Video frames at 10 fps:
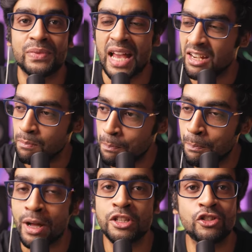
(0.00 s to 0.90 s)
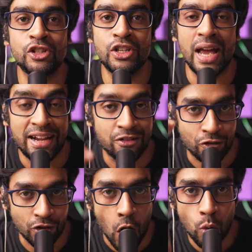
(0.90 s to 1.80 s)
and punchy
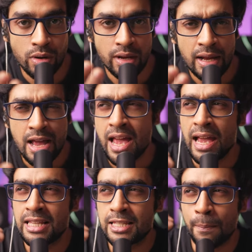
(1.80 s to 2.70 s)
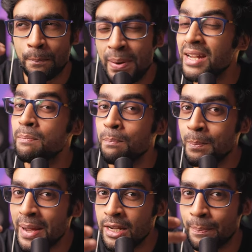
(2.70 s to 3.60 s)
and round it's a bit
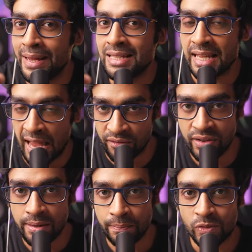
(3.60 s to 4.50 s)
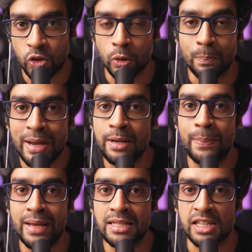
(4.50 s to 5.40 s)
mid bass heavy, so the mid
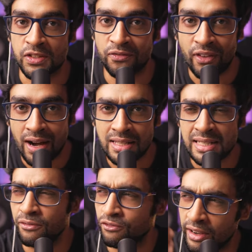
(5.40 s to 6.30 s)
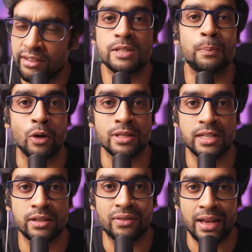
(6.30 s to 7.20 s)
bass is fast and very
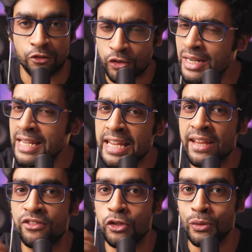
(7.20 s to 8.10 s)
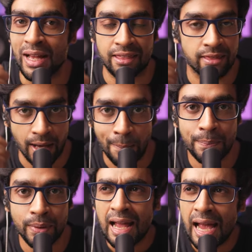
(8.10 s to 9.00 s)
responsive and really gives you that
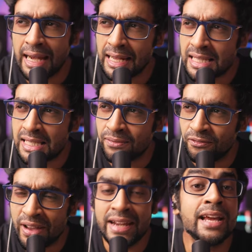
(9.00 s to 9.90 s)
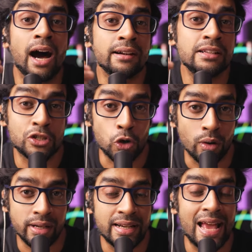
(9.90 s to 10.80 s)
thump, and it's very
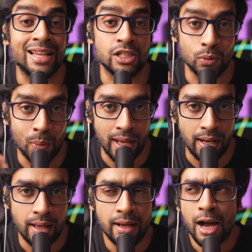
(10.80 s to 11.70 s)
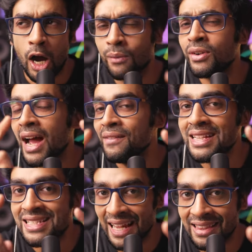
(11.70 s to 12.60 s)
undistorted as well. However, having
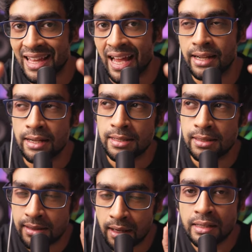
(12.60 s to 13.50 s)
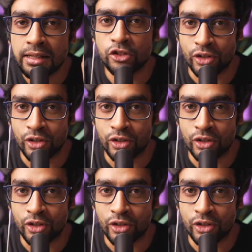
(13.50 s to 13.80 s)
said that, certain